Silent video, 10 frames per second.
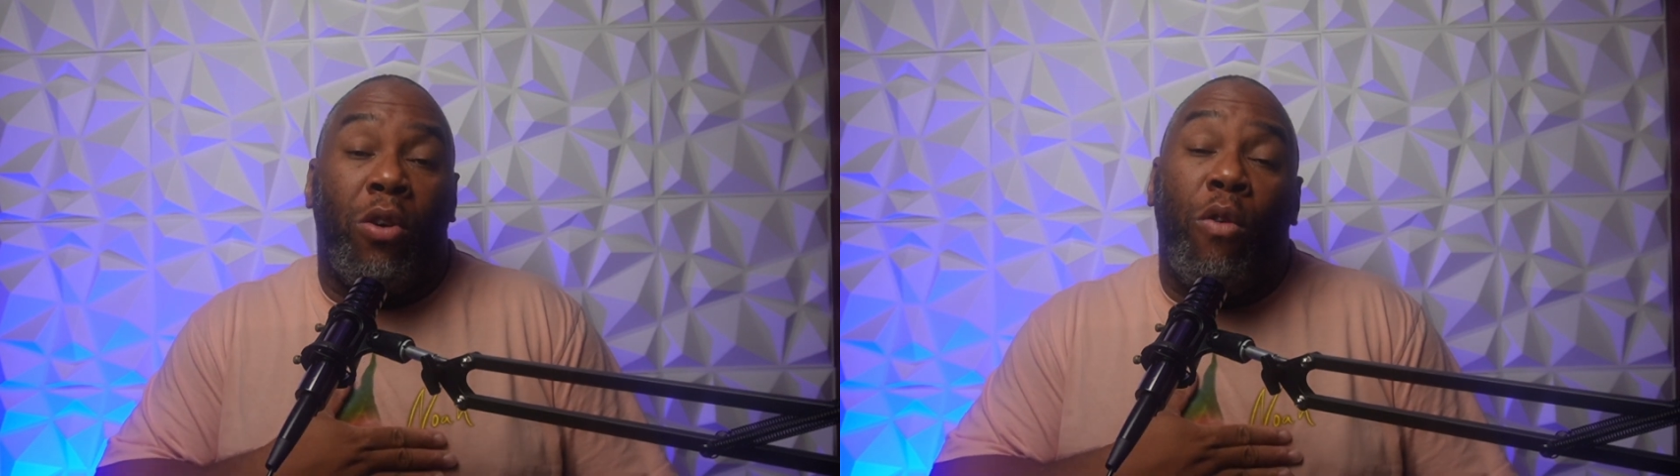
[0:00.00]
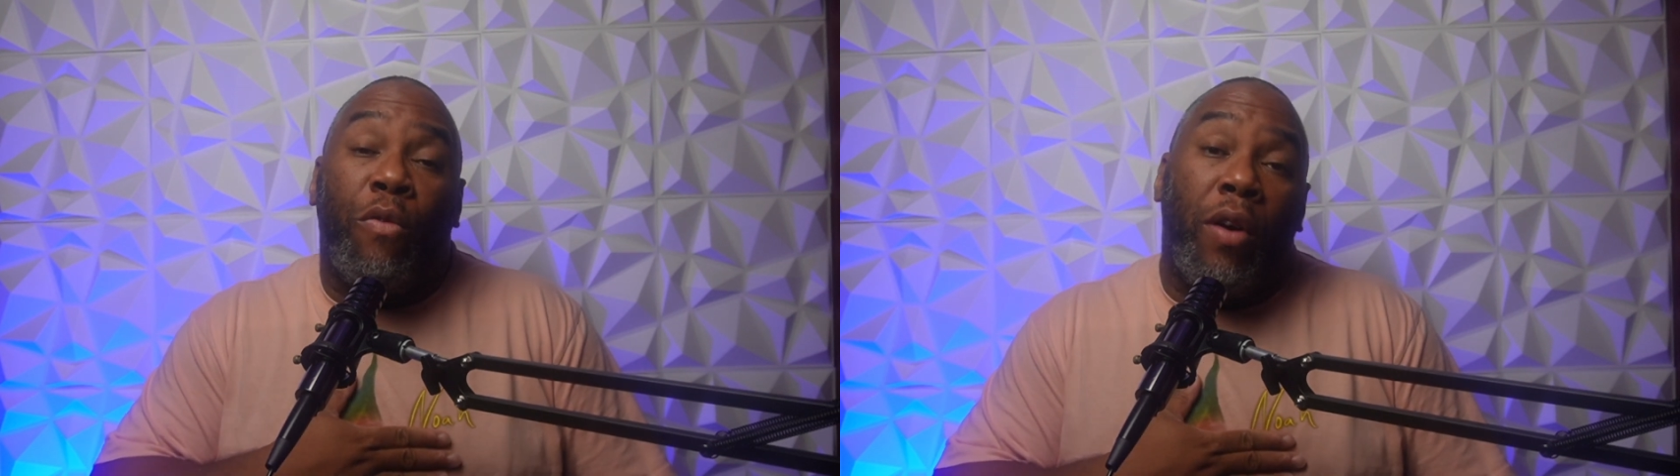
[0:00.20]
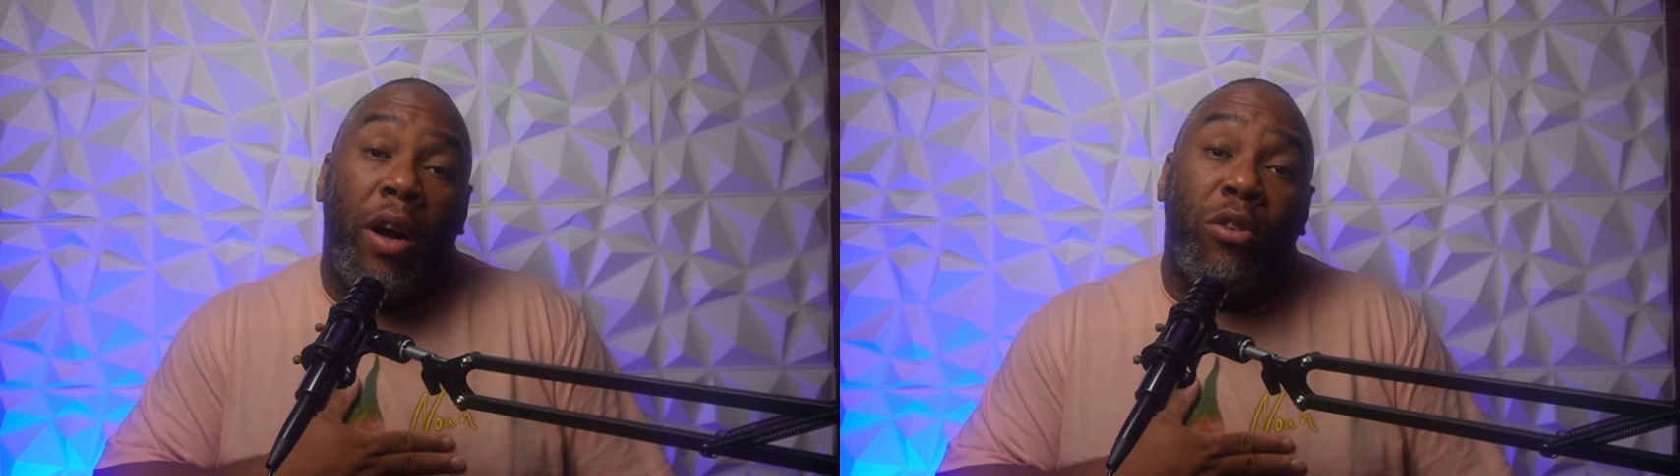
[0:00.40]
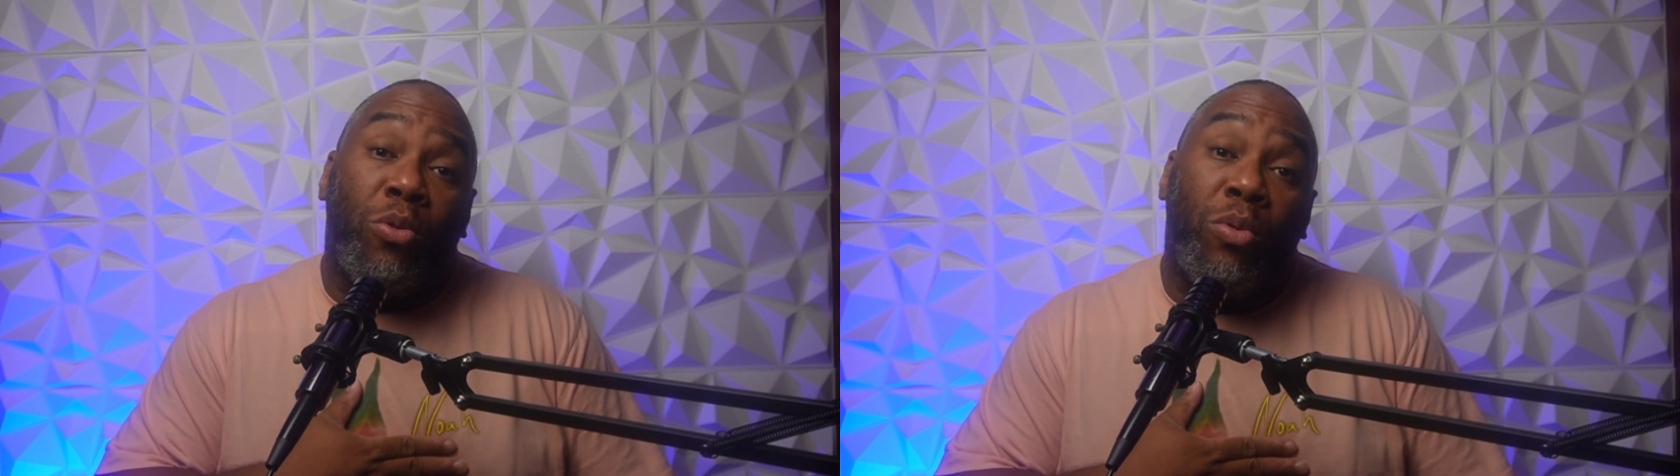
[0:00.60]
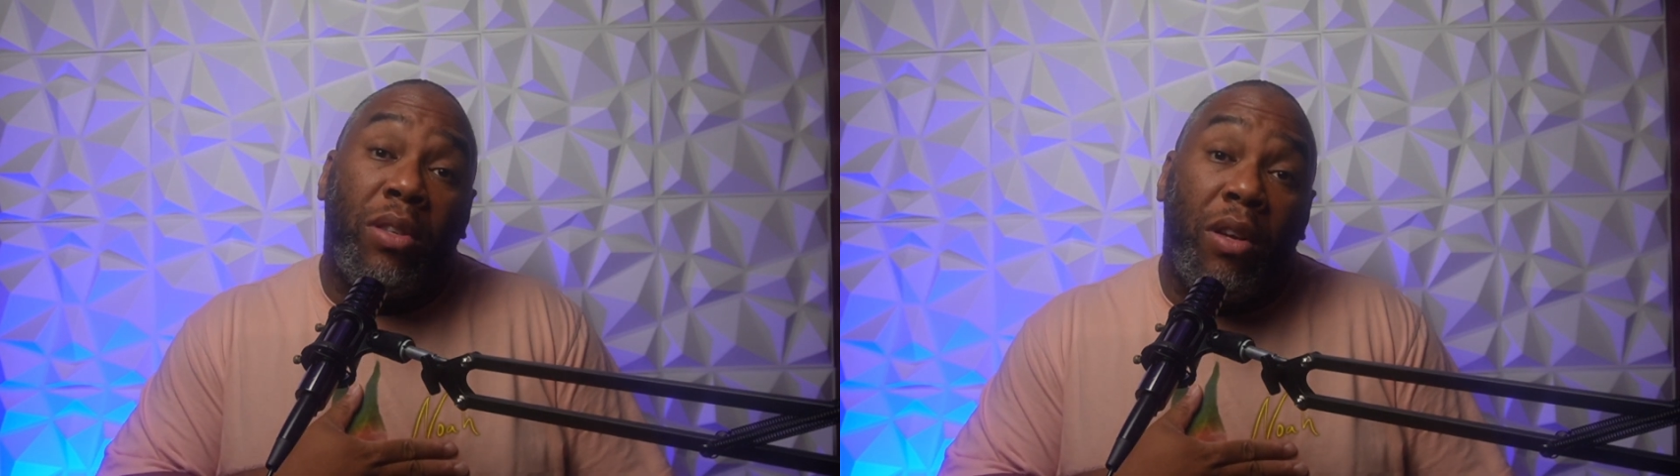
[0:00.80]
goal for us
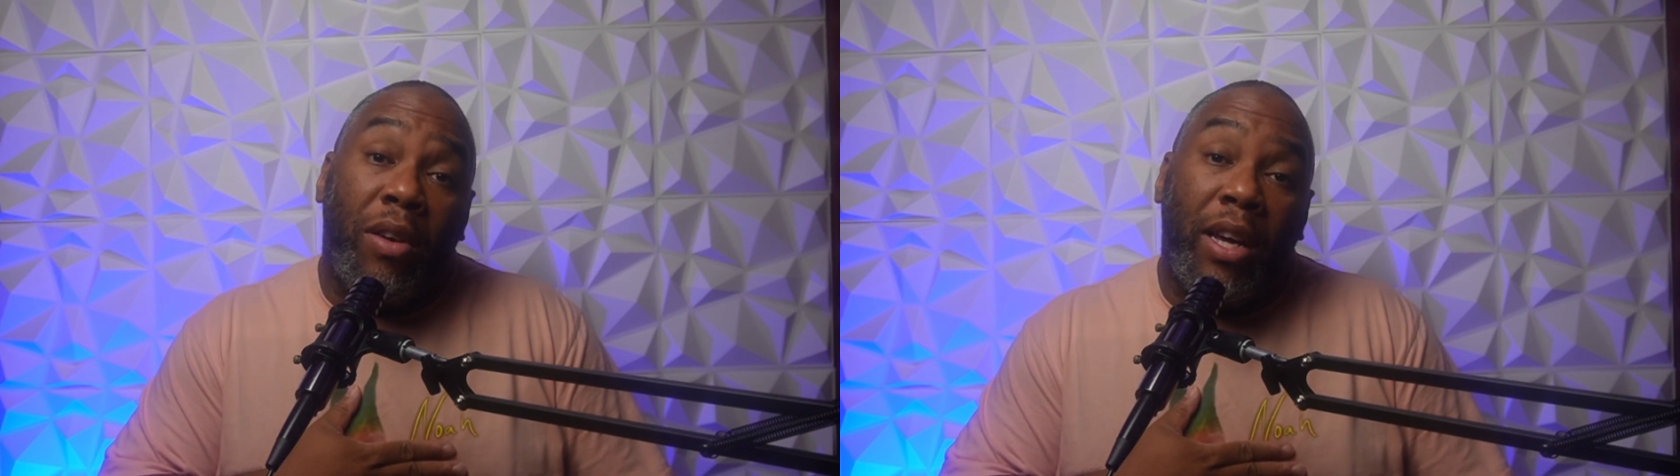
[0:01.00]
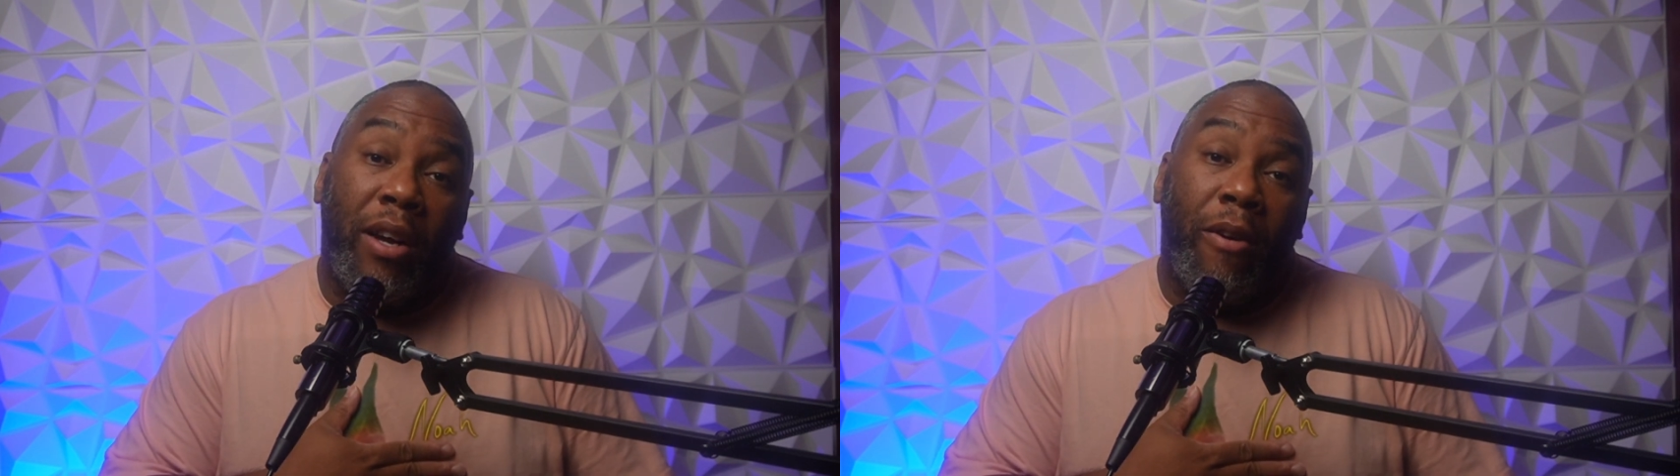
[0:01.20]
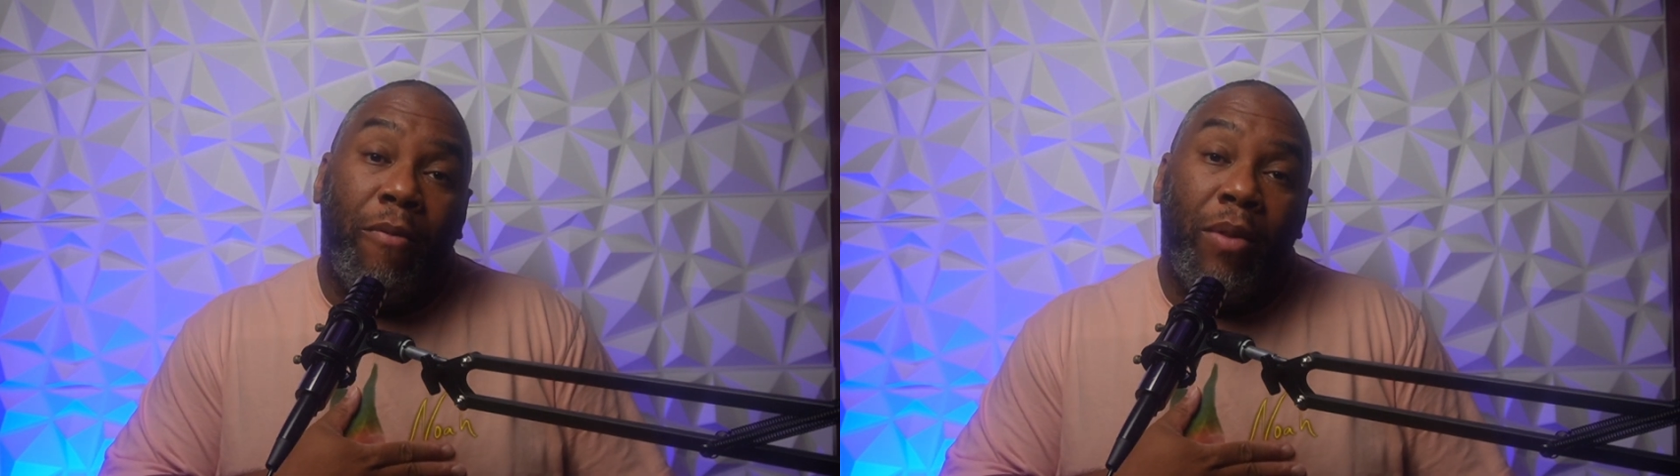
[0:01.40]
who's still here,